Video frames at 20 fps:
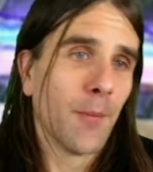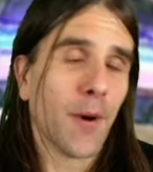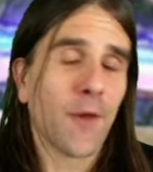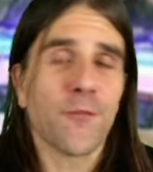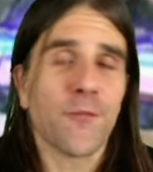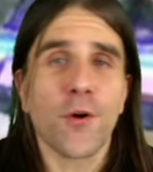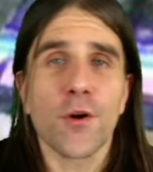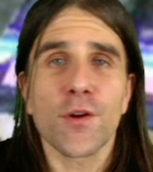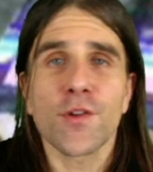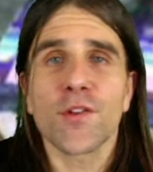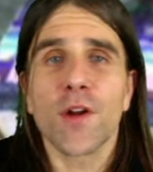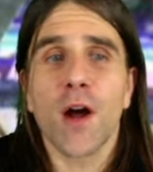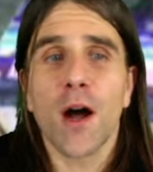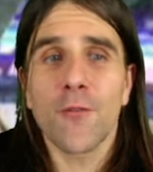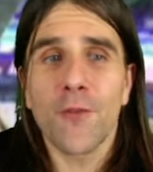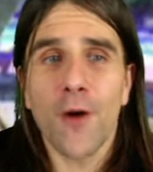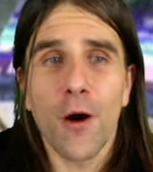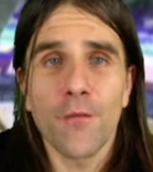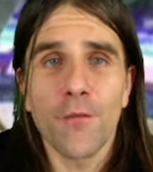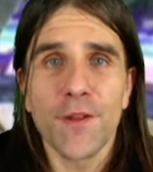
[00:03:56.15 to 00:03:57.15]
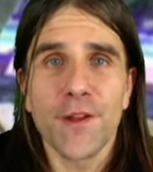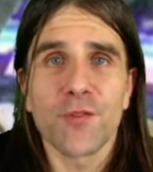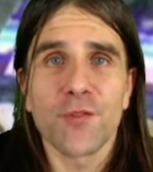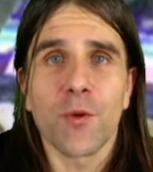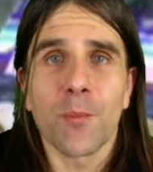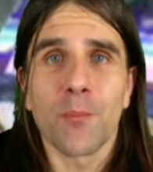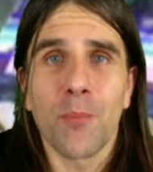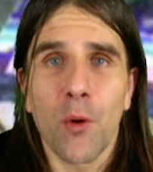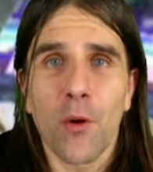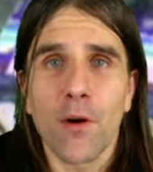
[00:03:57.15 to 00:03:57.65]
But first off, all these
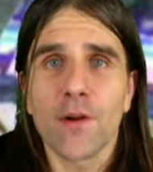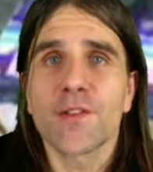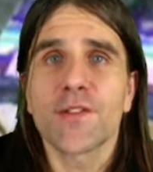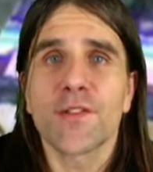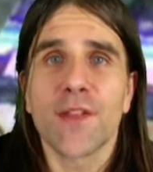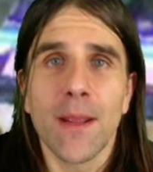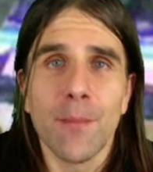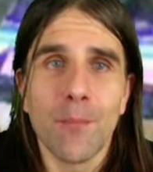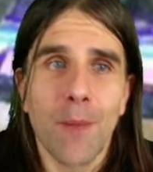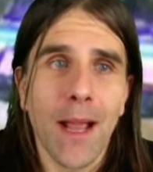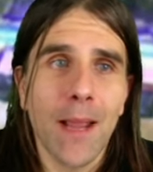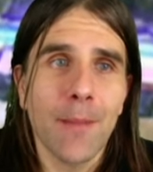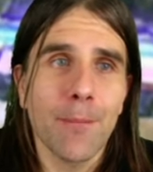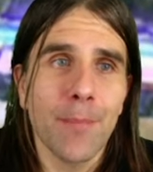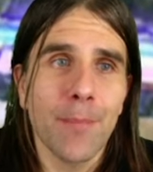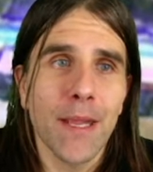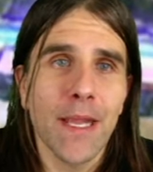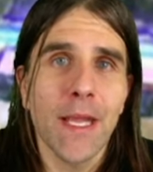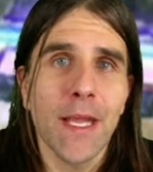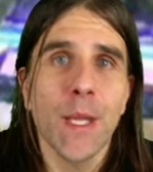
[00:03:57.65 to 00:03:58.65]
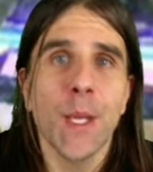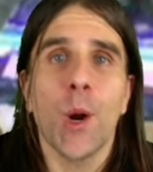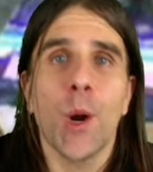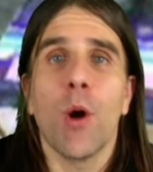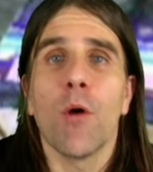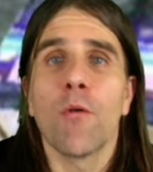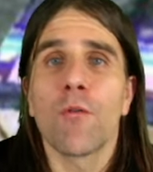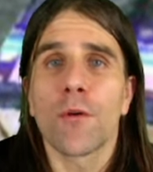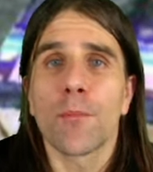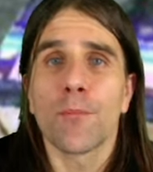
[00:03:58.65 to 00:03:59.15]
reports, they might be
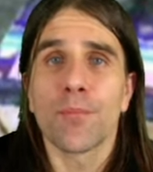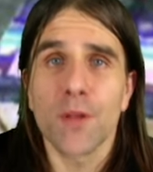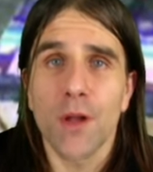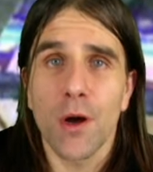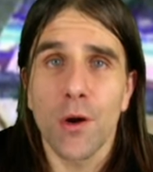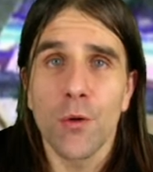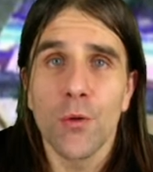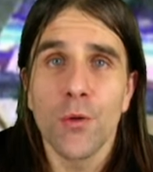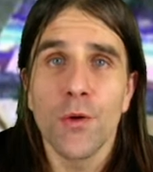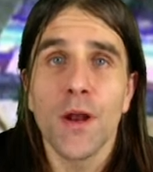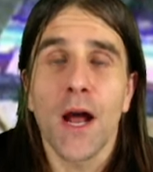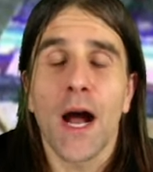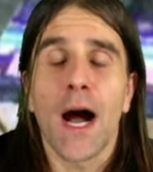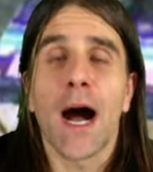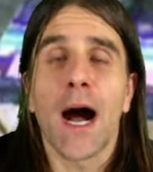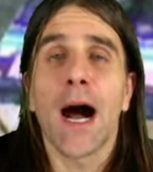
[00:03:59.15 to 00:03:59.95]
overblown.